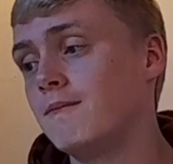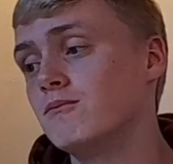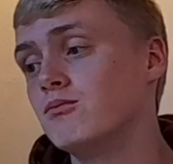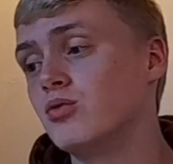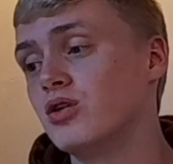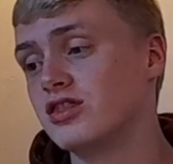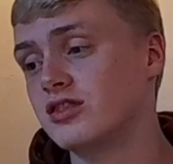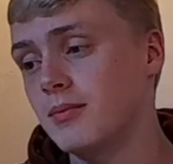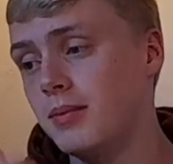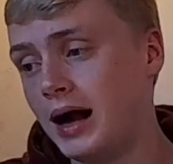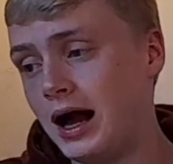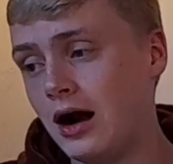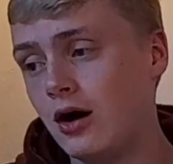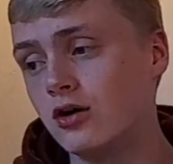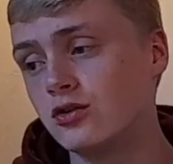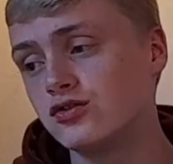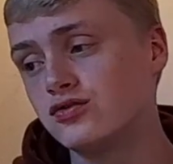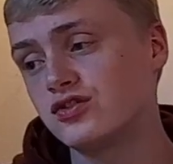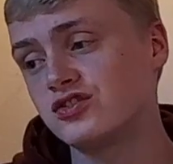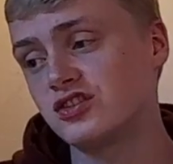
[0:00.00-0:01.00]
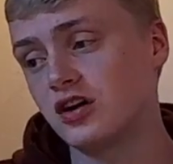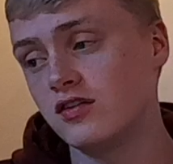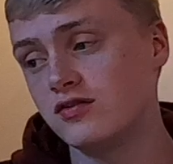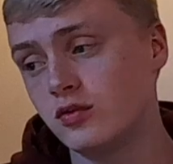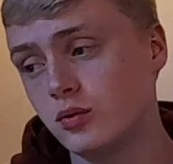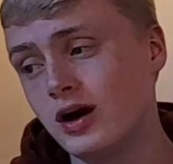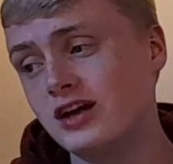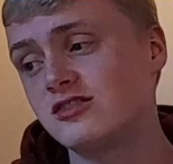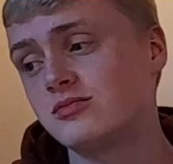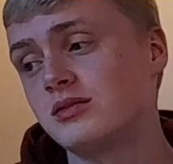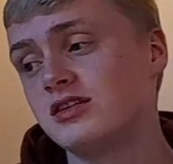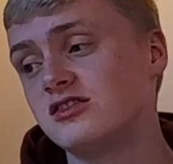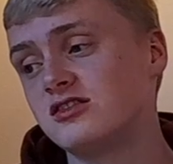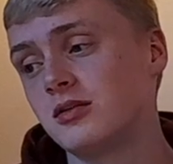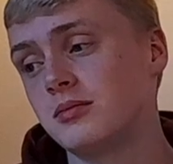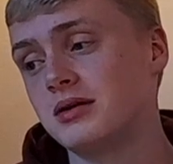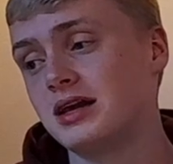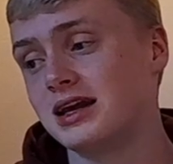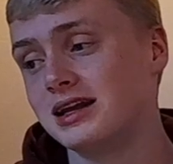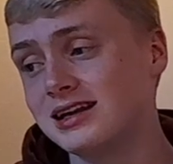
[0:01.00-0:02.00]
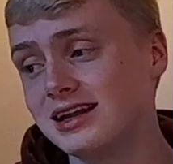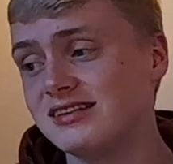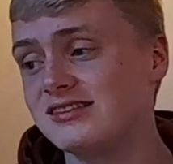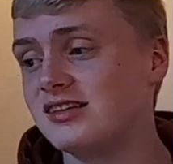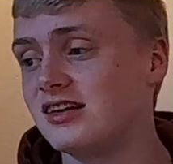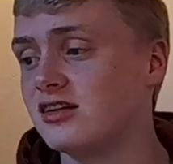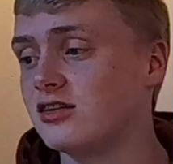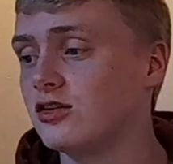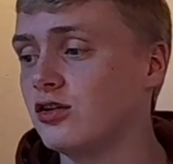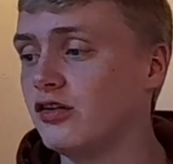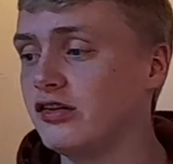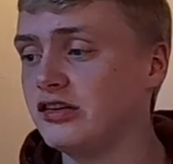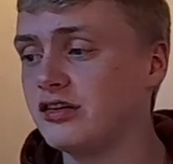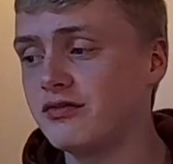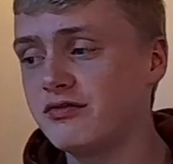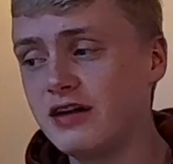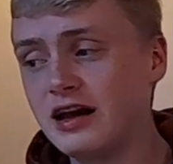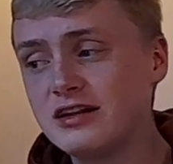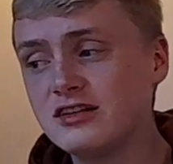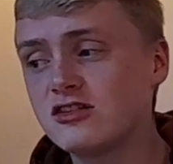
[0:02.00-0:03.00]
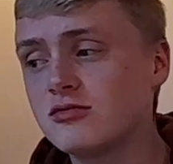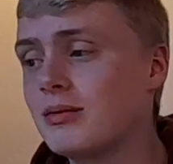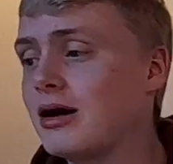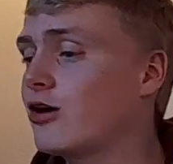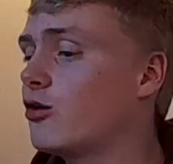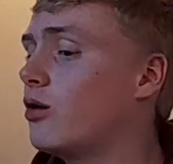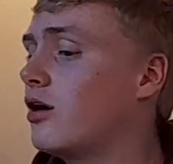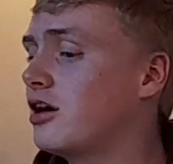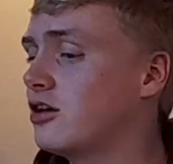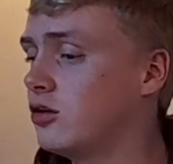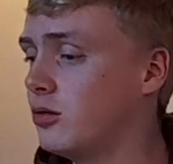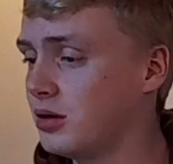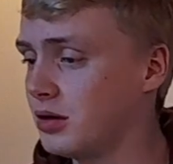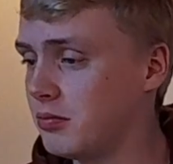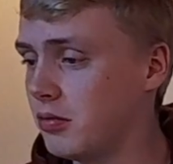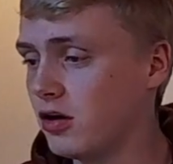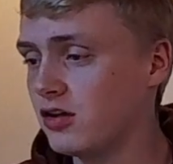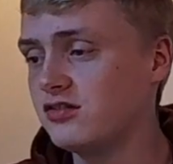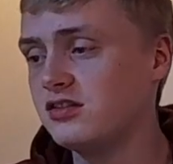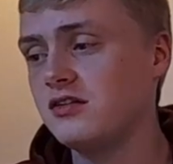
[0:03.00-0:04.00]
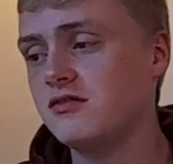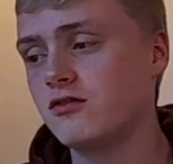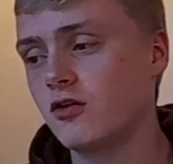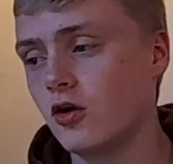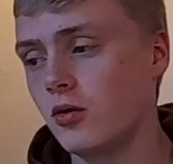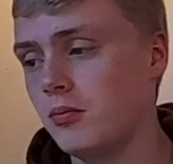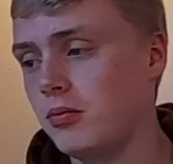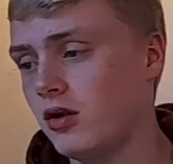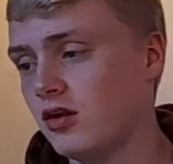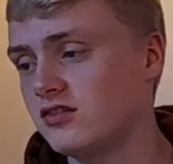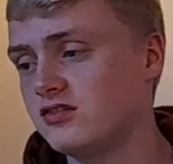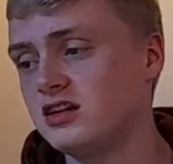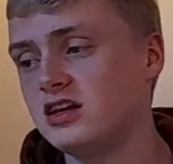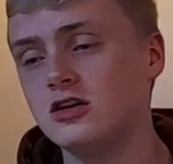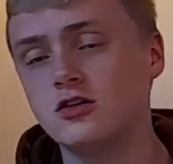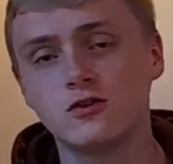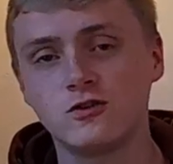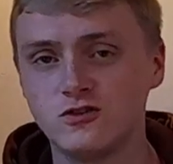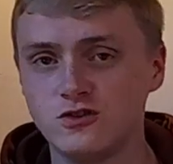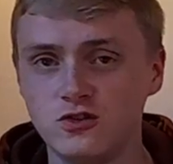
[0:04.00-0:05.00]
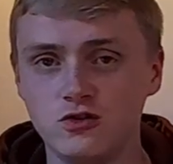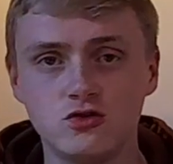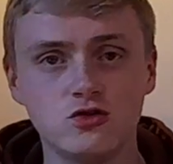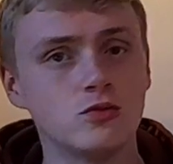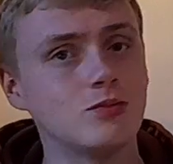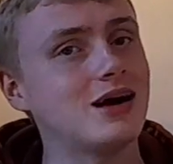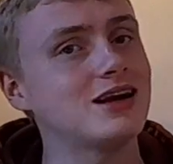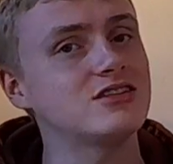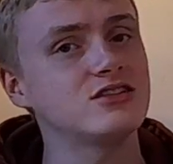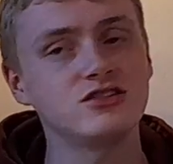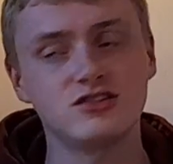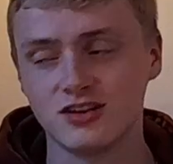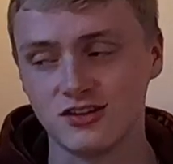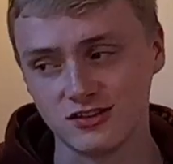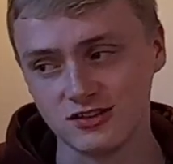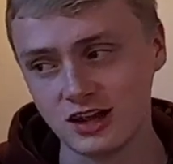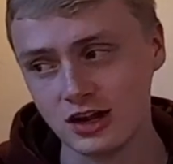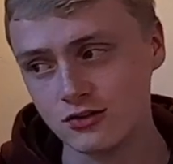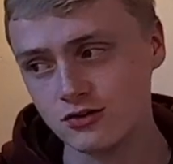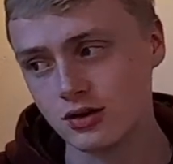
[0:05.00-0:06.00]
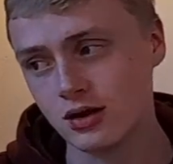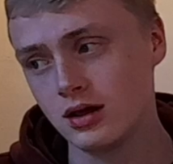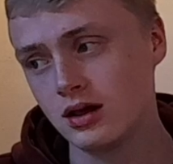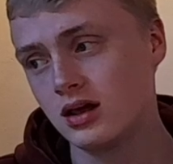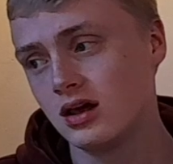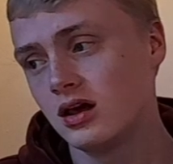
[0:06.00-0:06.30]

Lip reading: With the powers reserved for Westminster being listed, including defence, macroeconomic policy, foreign policy, constitutional matters, etc.